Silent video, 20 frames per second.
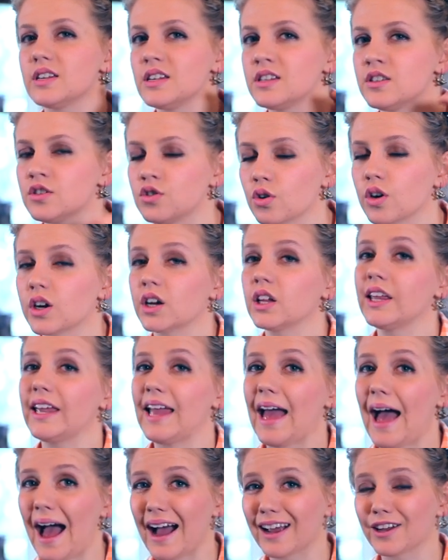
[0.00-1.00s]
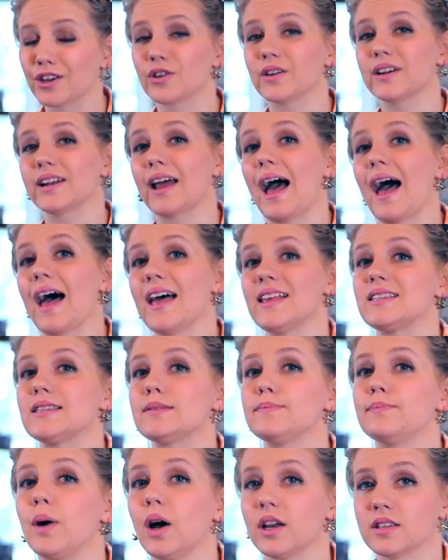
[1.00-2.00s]
historically accurate
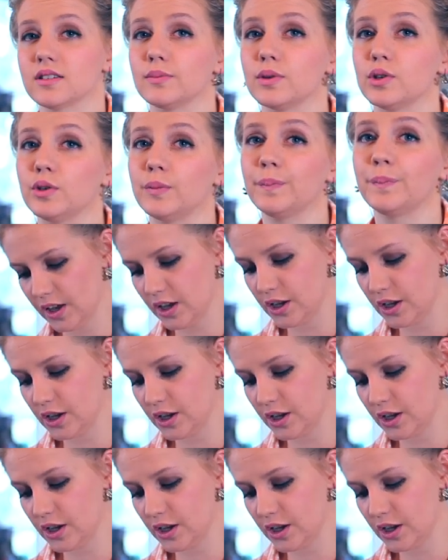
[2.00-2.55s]
as possible.